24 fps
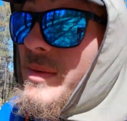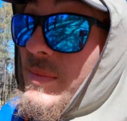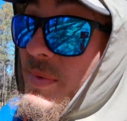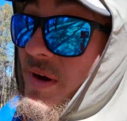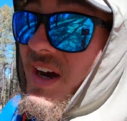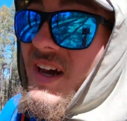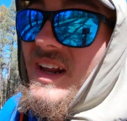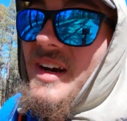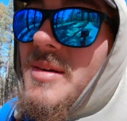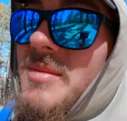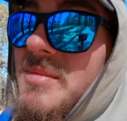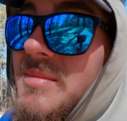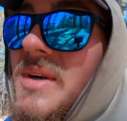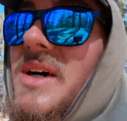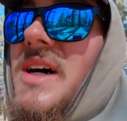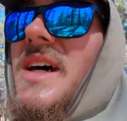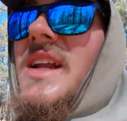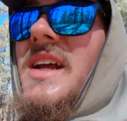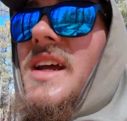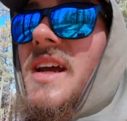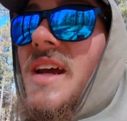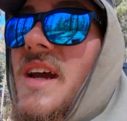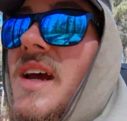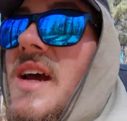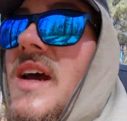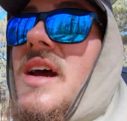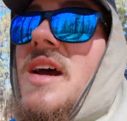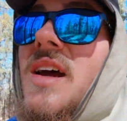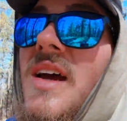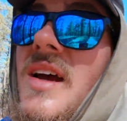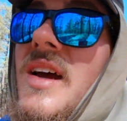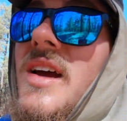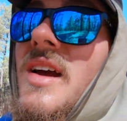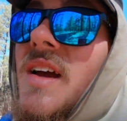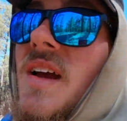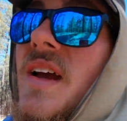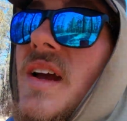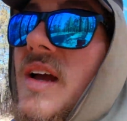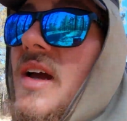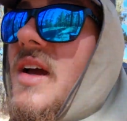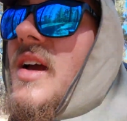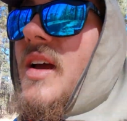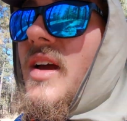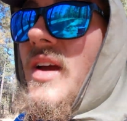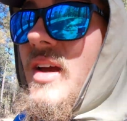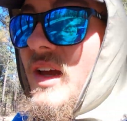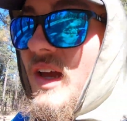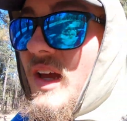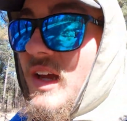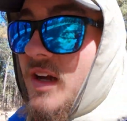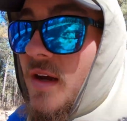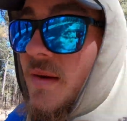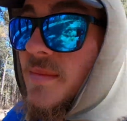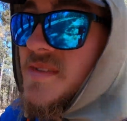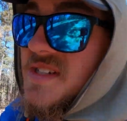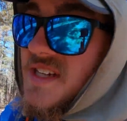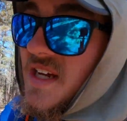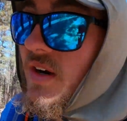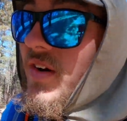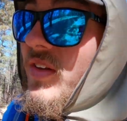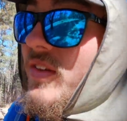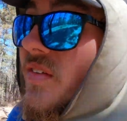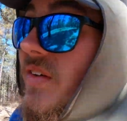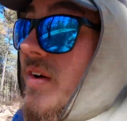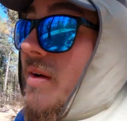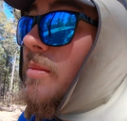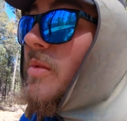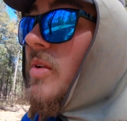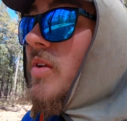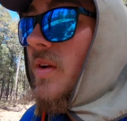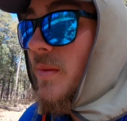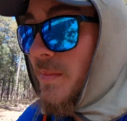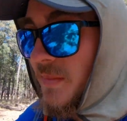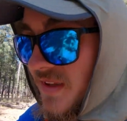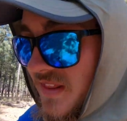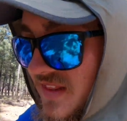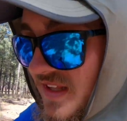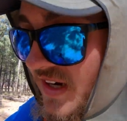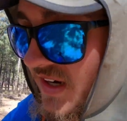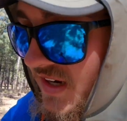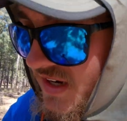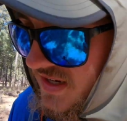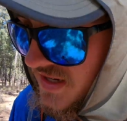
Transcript: the bottom, but it comes out of the rim a little bit there.